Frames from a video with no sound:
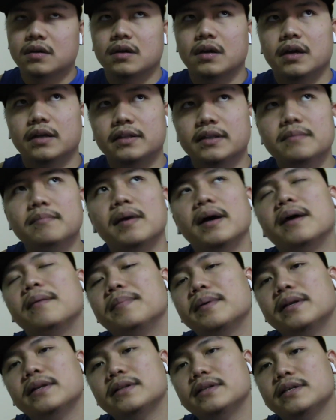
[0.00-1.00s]
I think my
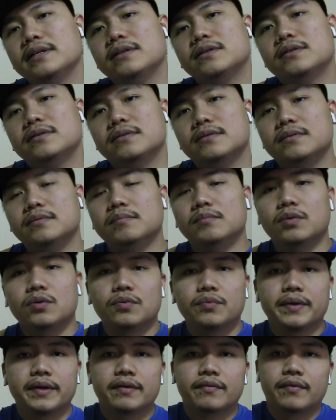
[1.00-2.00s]
ability to
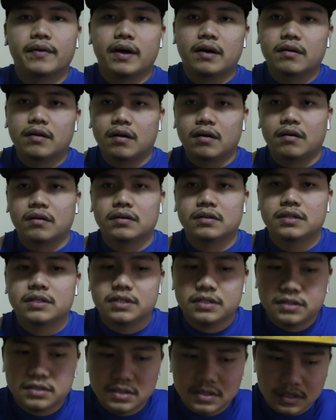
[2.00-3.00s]
moving around on
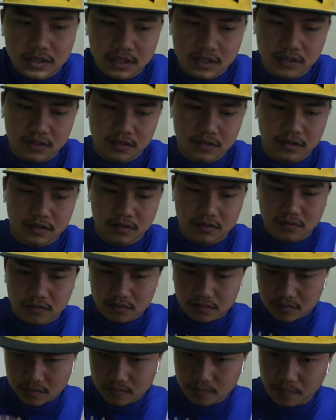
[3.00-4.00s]
this
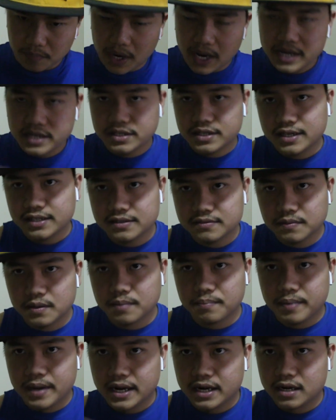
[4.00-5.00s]
bike transfer
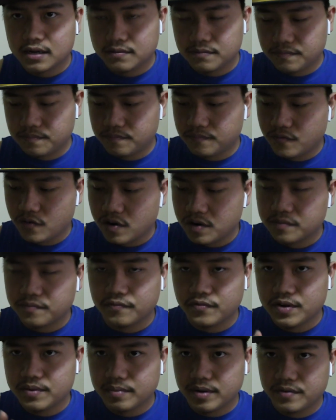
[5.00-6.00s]
back and forth
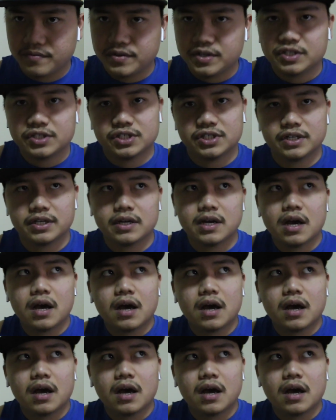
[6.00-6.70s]
with my wheelchair.